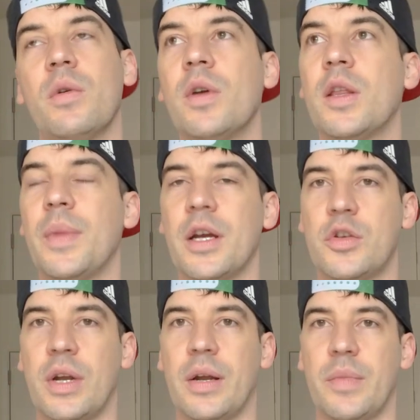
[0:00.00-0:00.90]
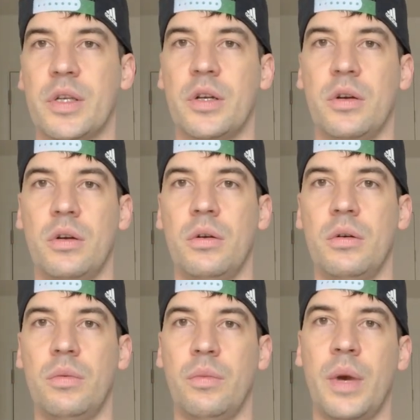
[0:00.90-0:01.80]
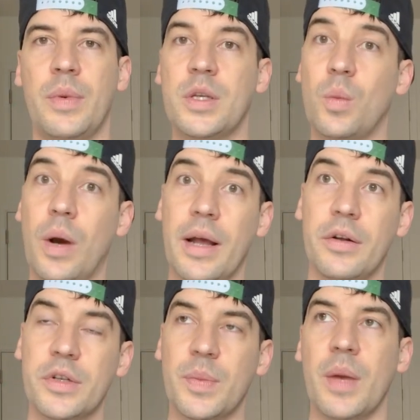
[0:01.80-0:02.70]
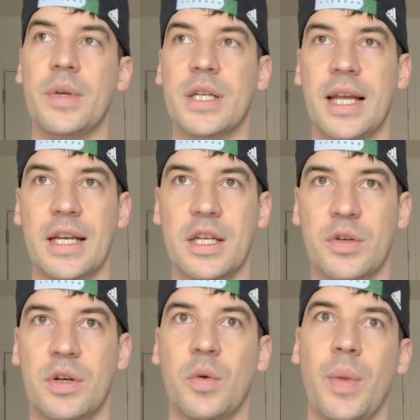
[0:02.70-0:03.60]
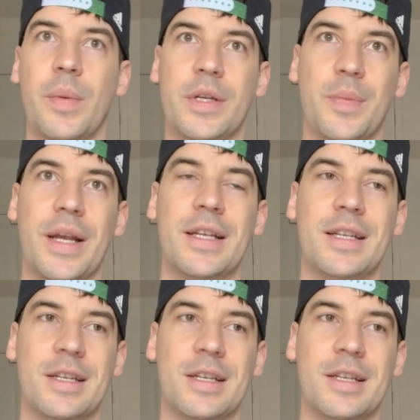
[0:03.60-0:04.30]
It will either be a trip to maybe to Wales, maybe to Lake District, or maybe to Peak